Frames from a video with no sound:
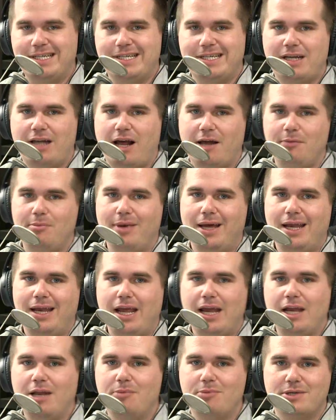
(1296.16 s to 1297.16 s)
I
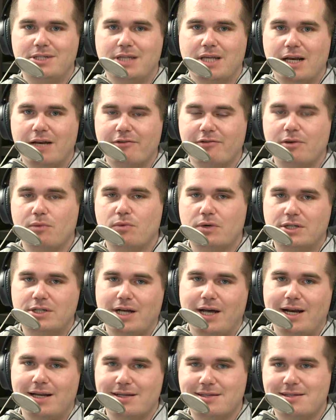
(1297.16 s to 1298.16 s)
bet 80% of them
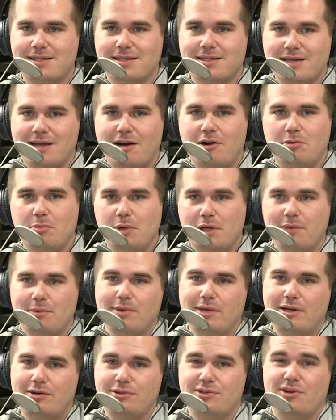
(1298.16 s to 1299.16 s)
were shot at 600
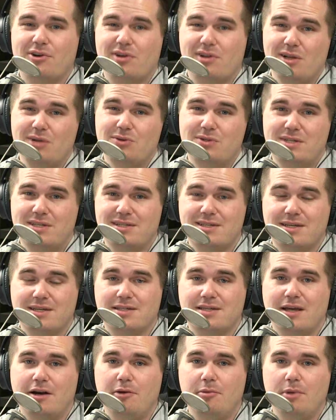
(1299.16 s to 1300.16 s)
millimeters or close to
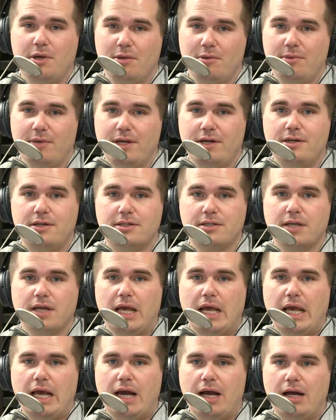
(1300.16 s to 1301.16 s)
600
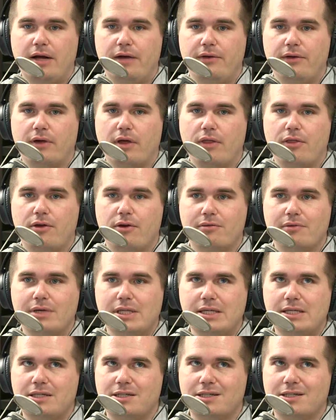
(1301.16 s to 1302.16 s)
millimeters. Yep.
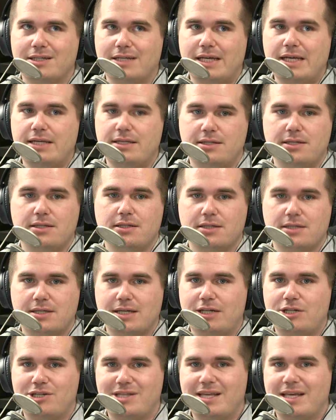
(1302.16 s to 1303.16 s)
There really just
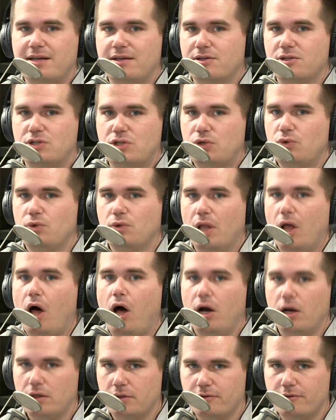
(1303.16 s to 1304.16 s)
isn't such thing as too
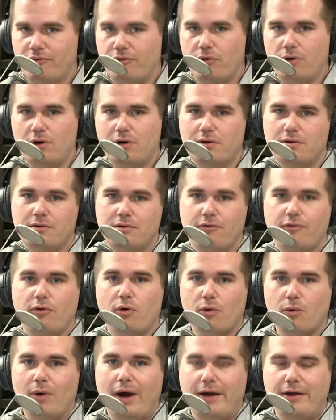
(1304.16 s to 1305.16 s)
long for
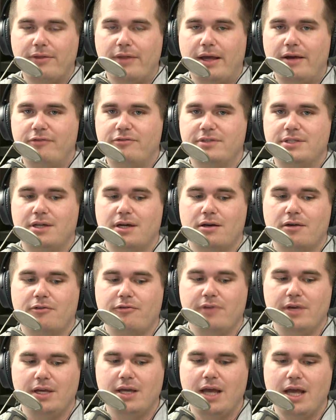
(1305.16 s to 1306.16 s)
wildlife
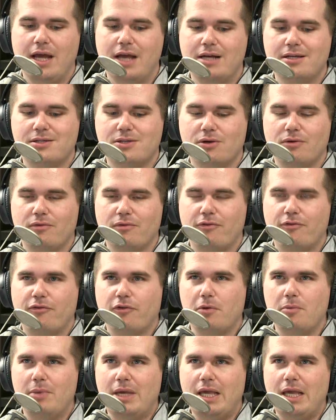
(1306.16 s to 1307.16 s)
photography. So
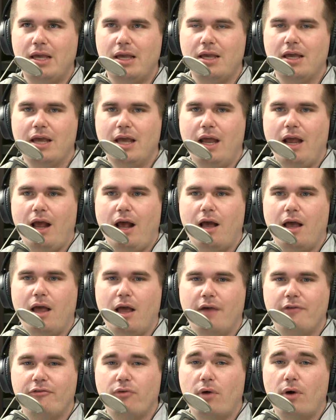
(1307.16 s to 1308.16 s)
for me,
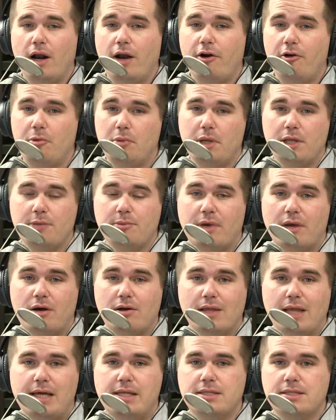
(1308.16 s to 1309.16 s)
a 400
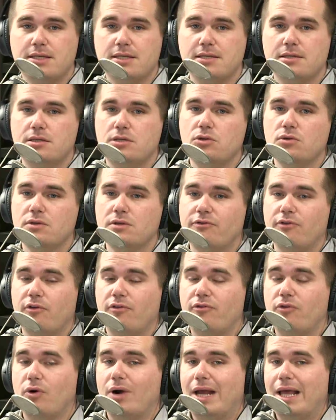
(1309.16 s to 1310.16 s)
millimeter lens is
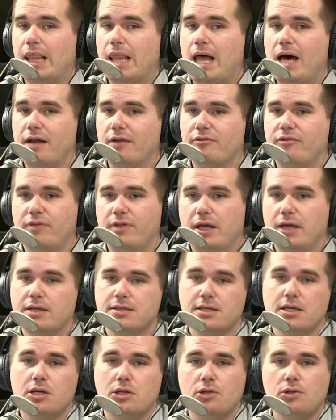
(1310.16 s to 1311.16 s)
useful for a lot of
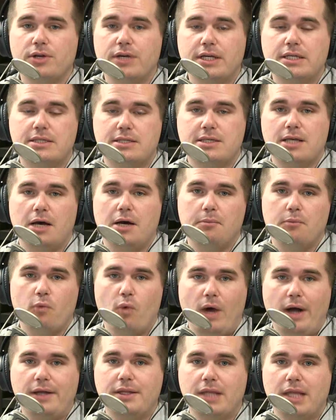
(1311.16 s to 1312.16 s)
things, including
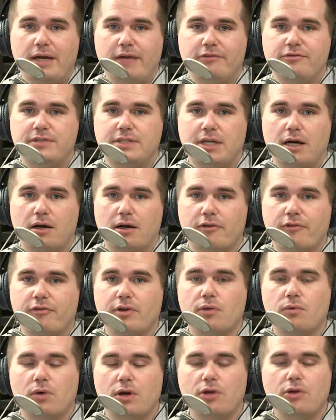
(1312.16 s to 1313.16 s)
some wildlife
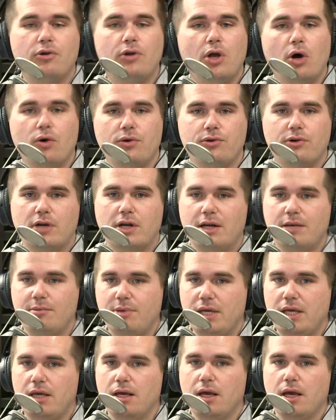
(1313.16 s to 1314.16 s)
photography where you know you're
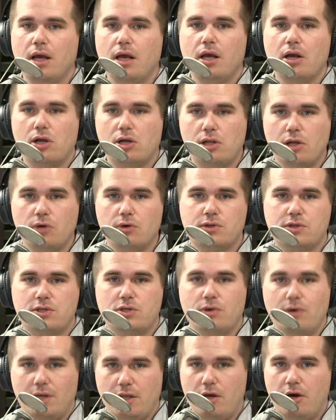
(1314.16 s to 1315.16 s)
going to be
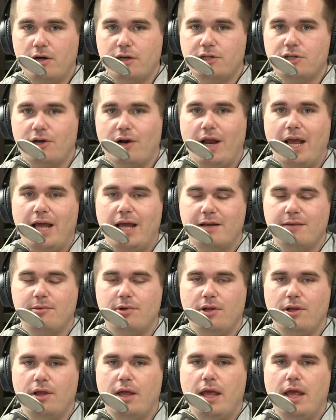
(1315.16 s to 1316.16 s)
close to a larger
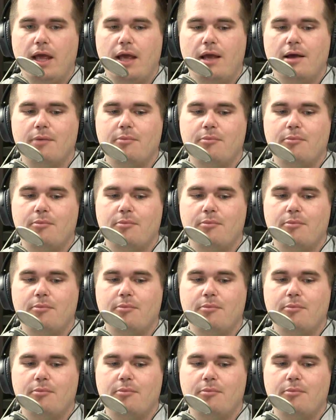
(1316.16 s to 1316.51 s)
animal.